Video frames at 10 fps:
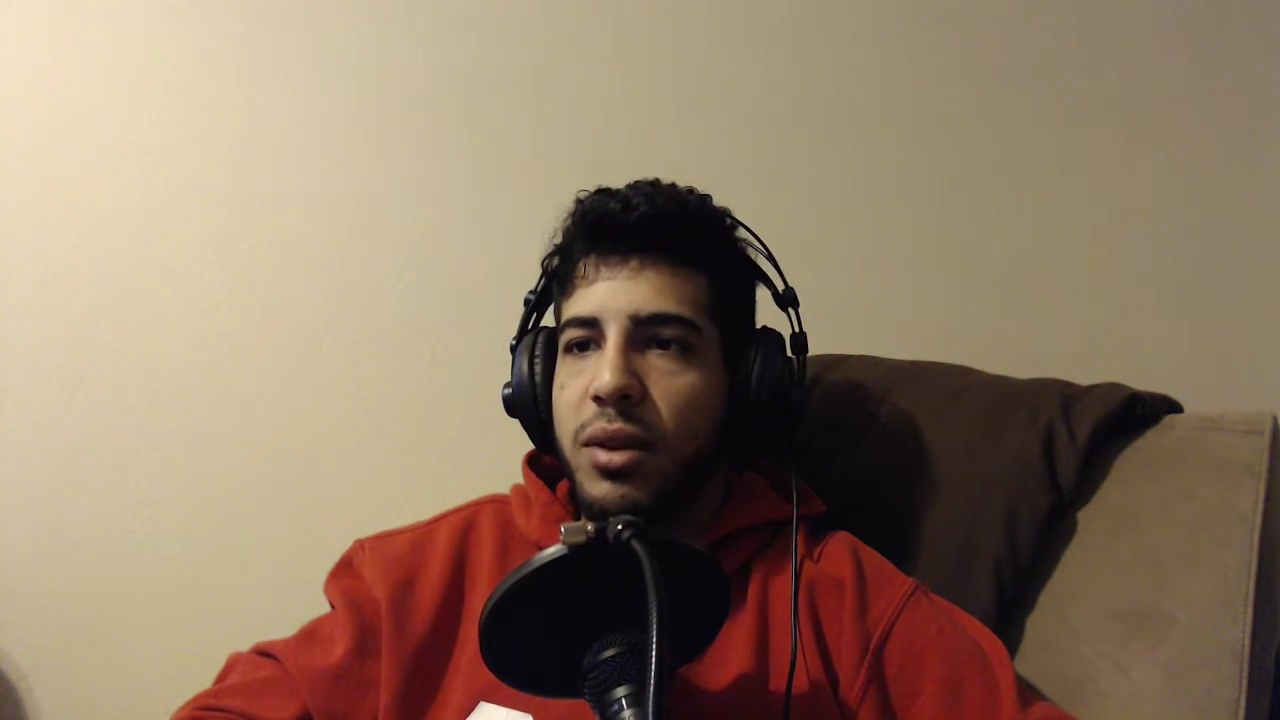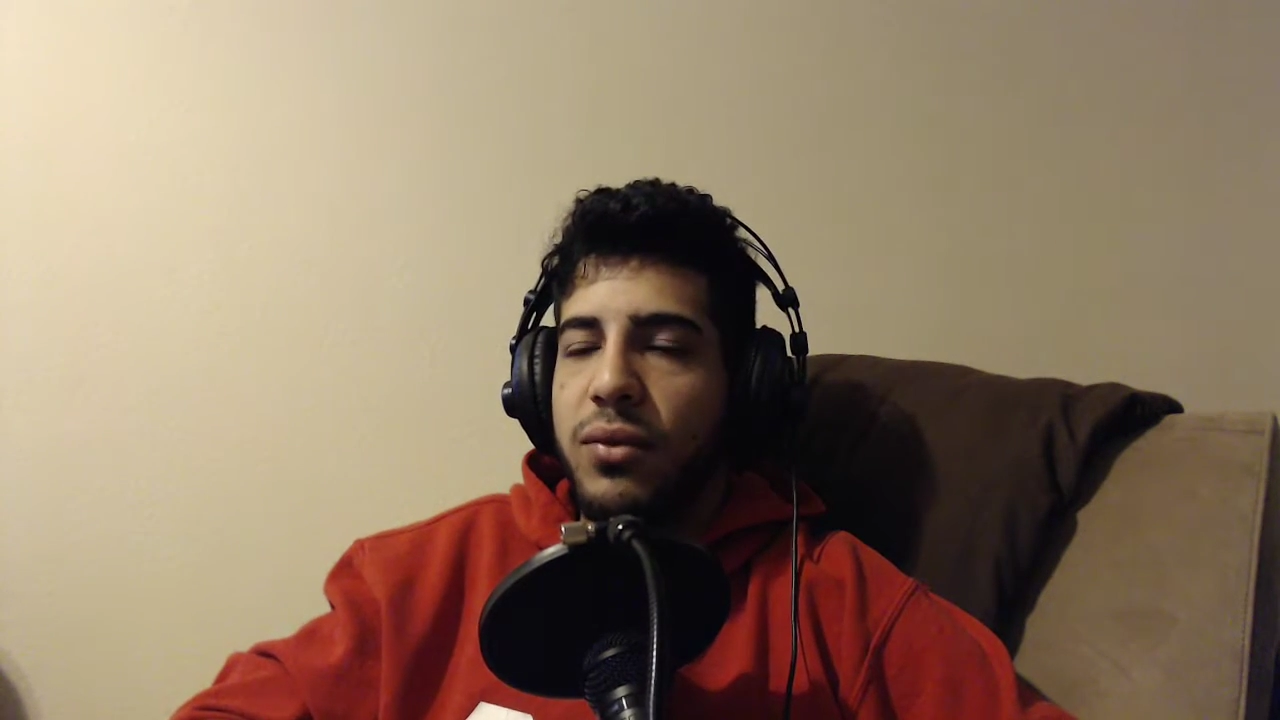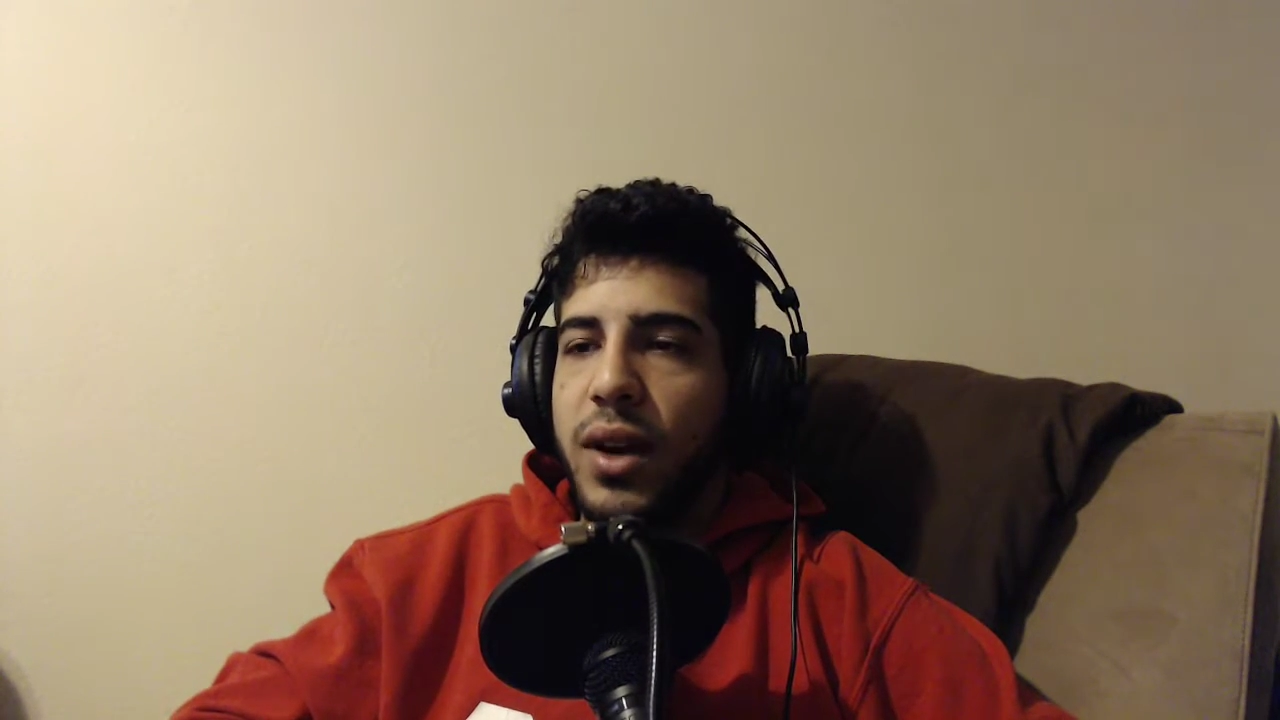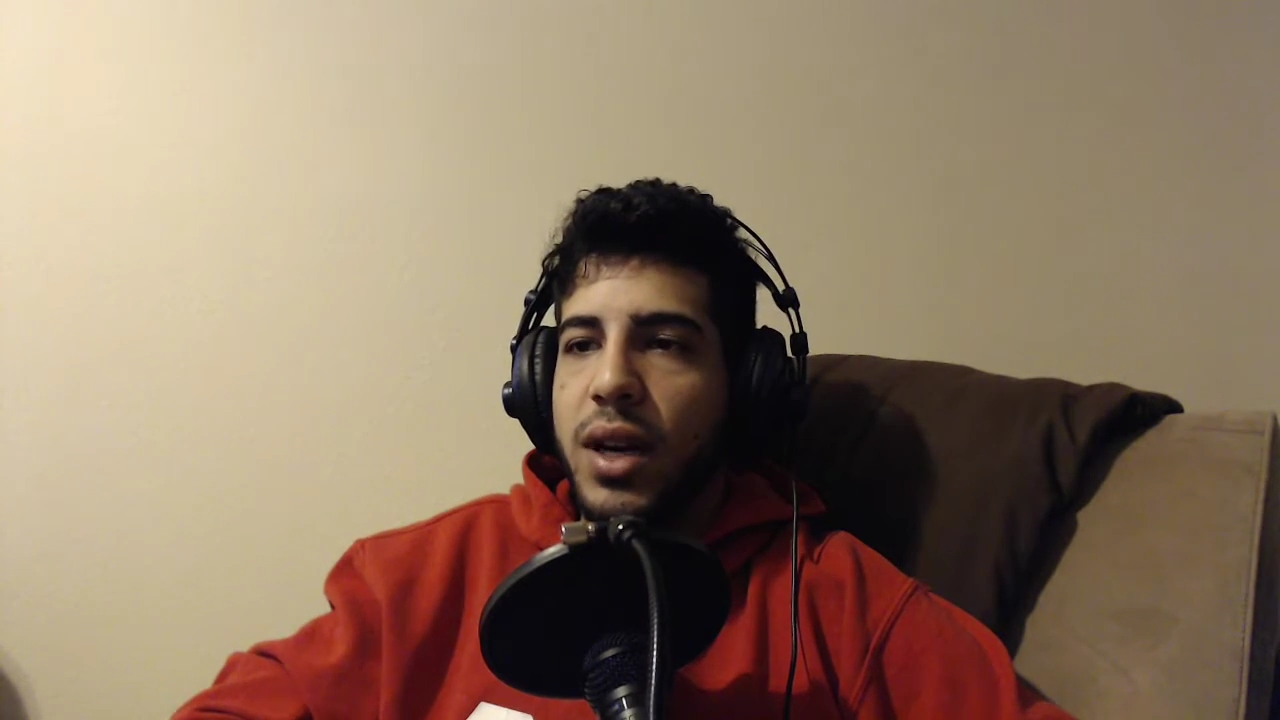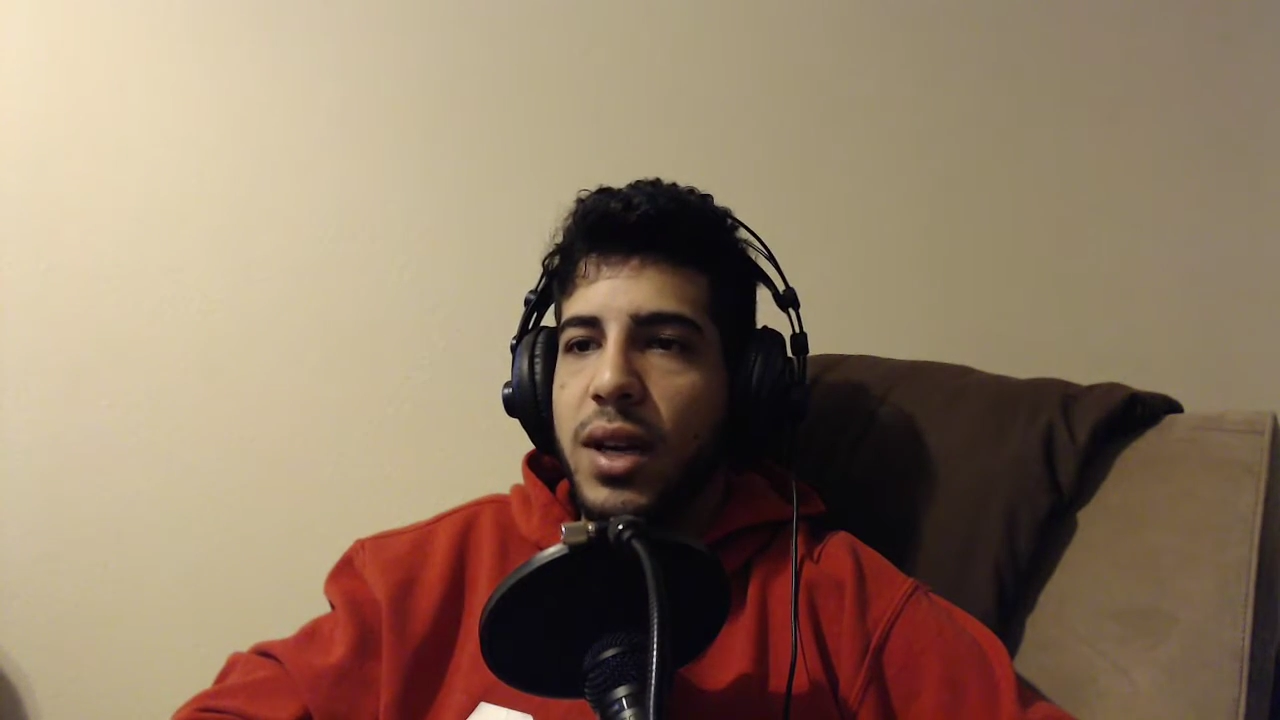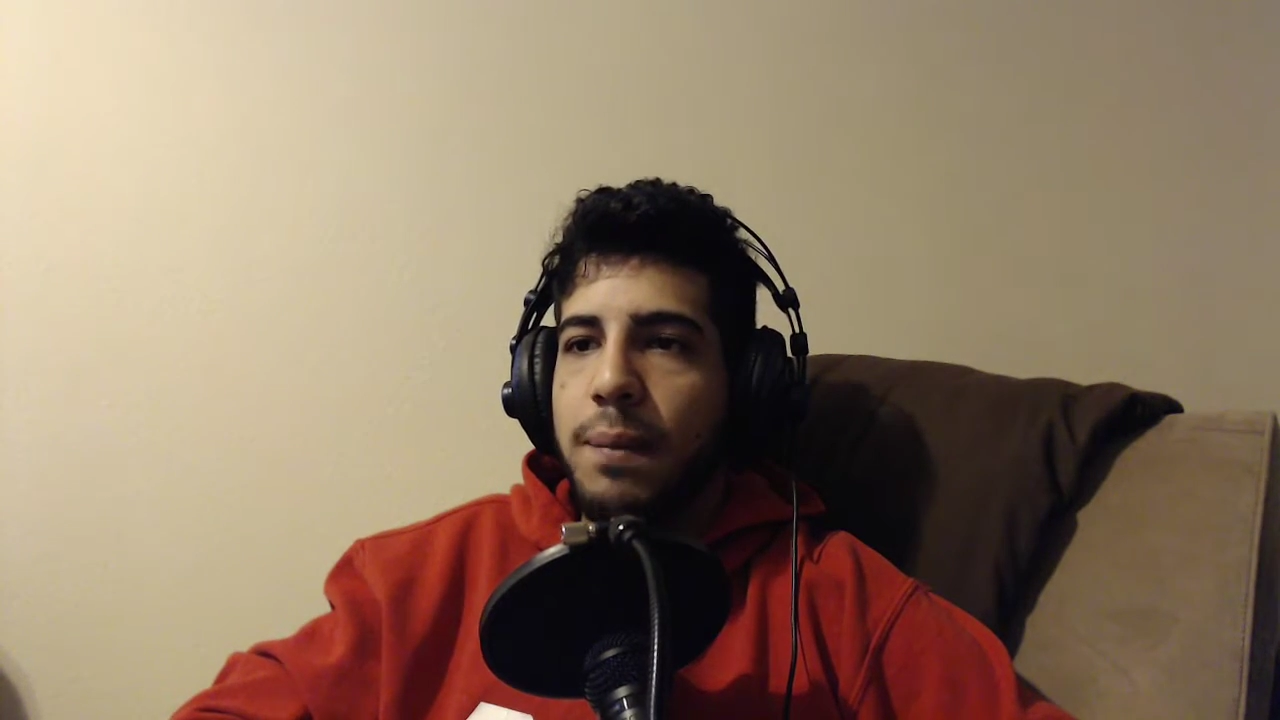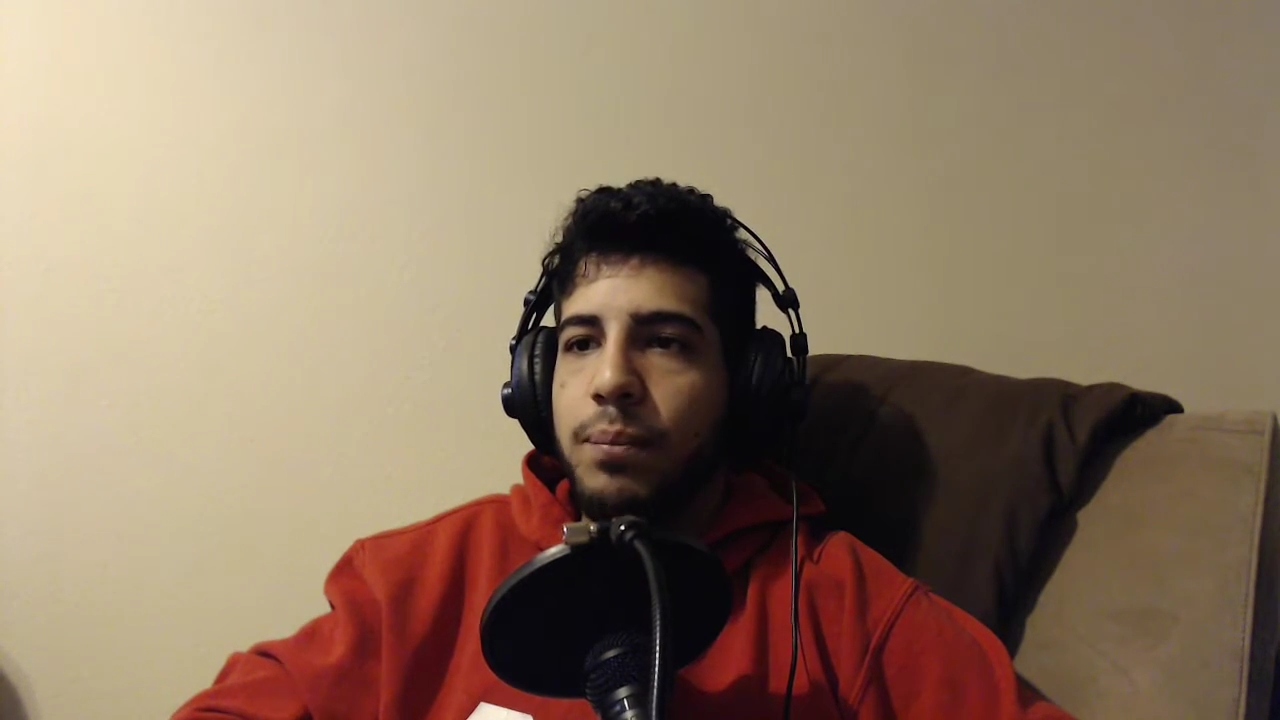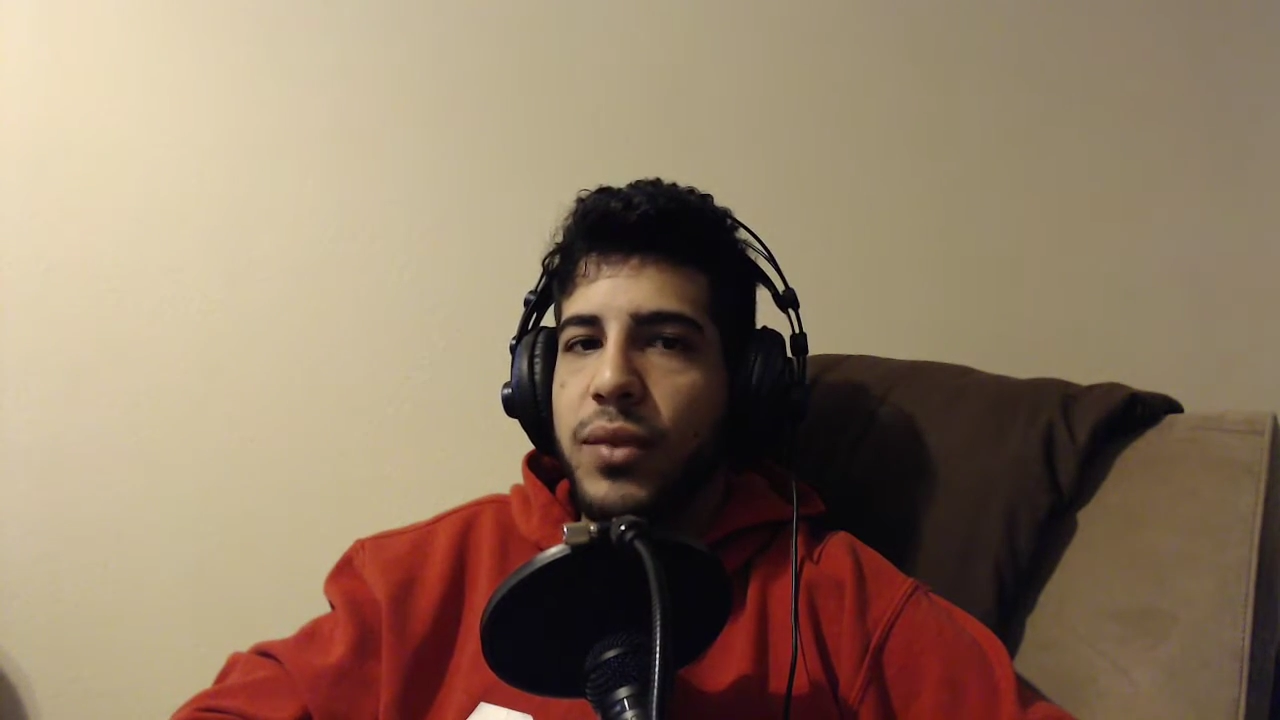fighting,